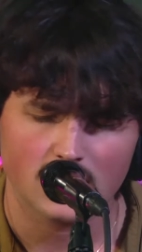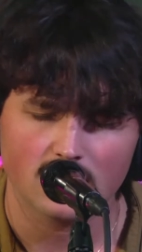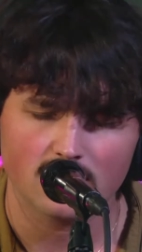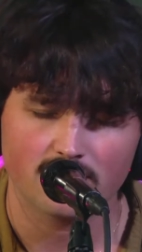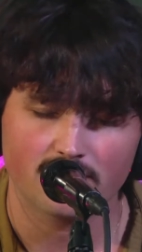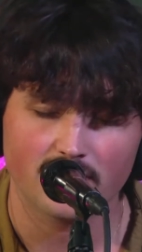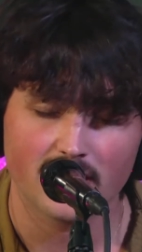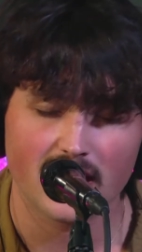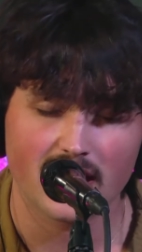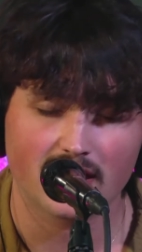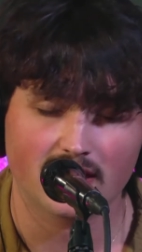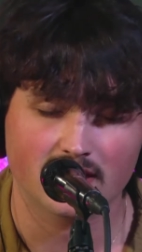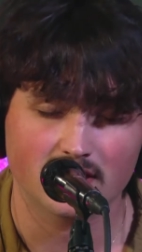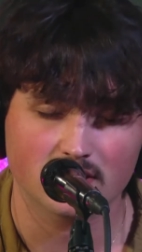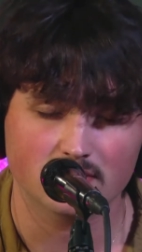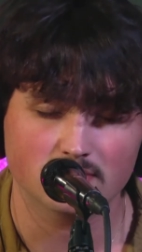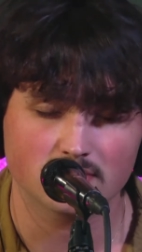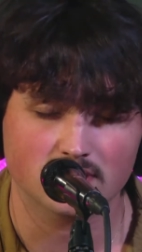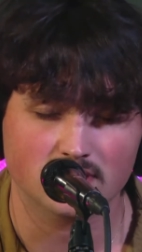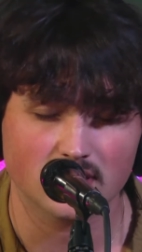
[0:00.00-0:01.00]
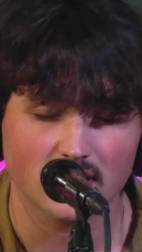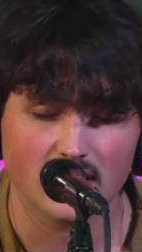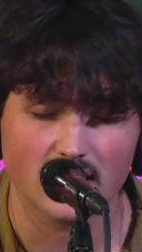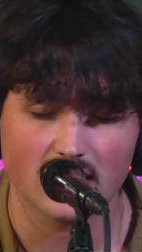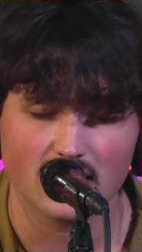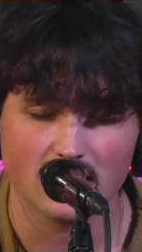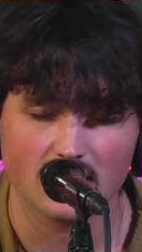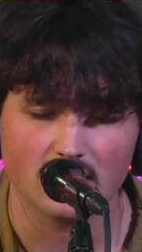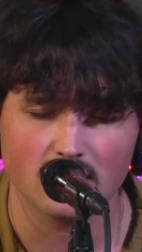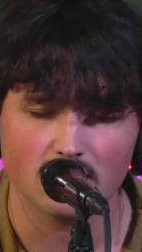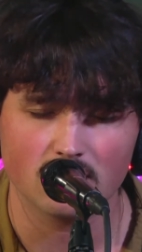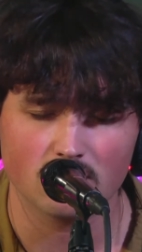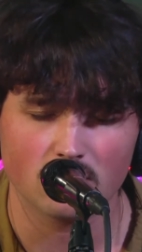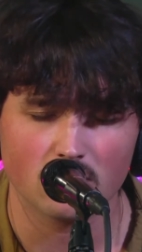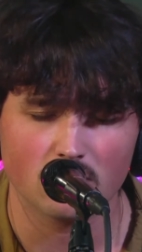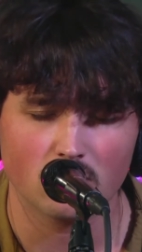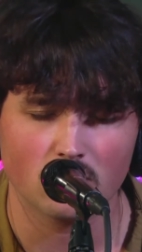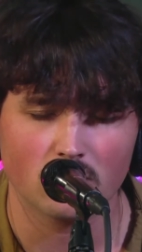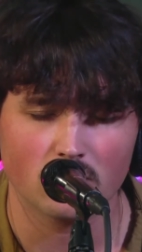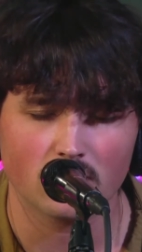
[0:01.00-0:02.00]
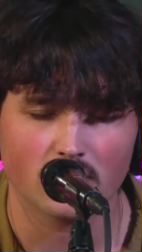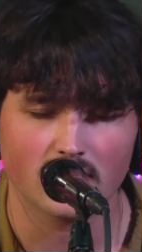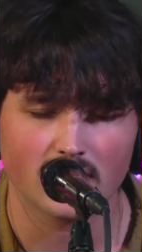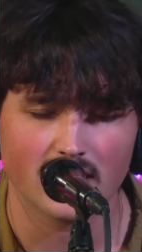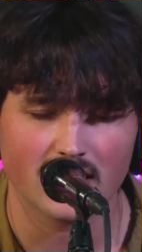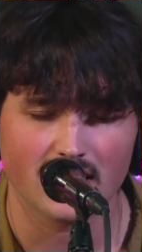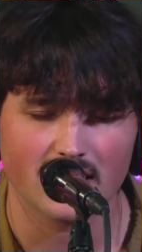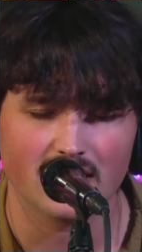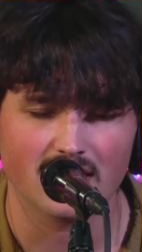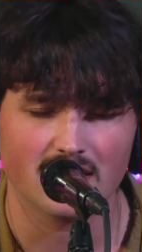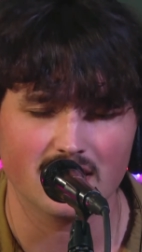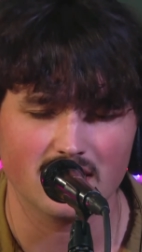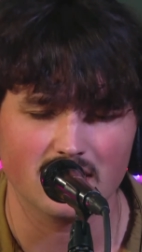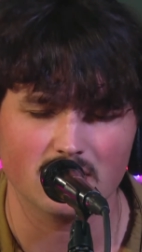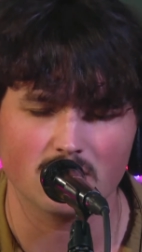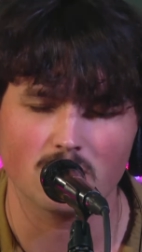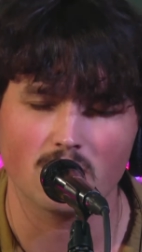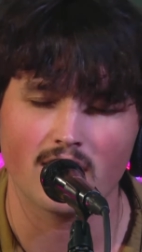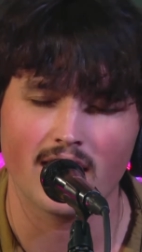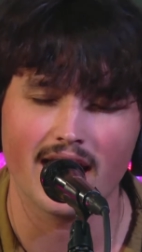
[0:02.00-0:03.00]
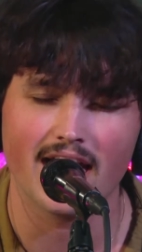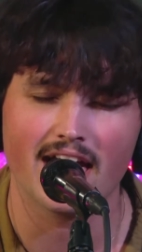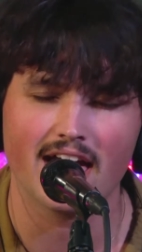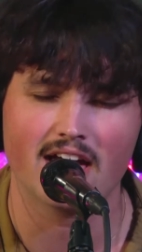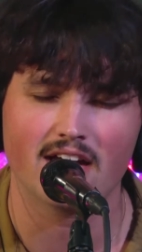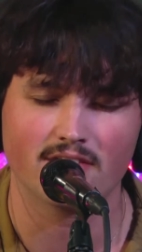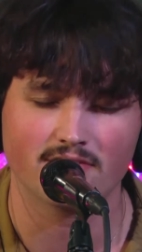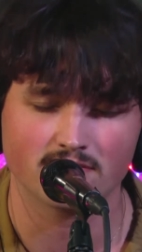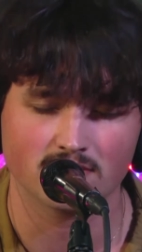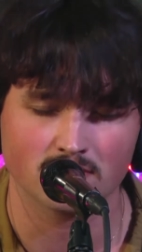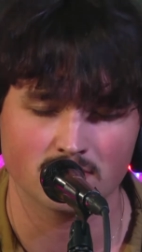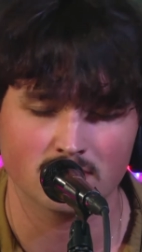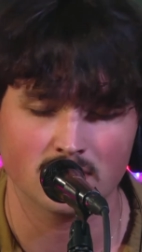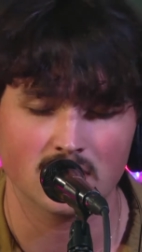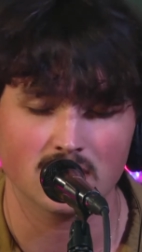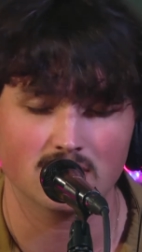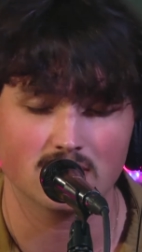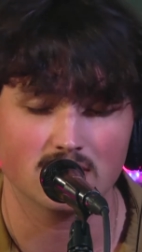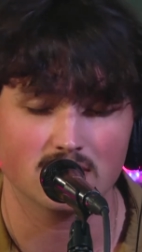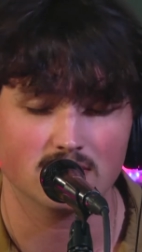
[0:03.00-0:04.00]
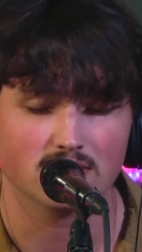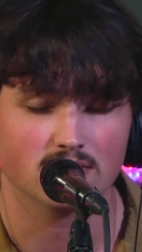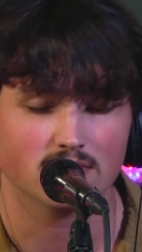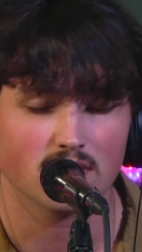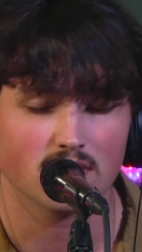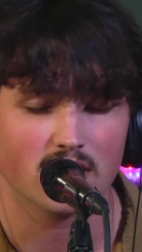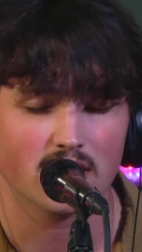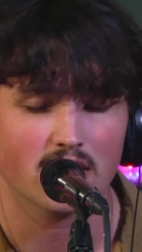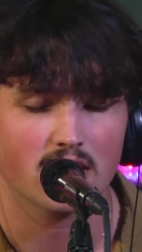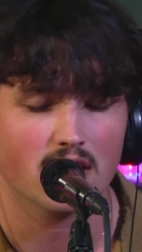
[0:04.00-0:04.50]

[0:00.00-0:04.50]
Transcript: If I come stay one more night, we'll have to make this right.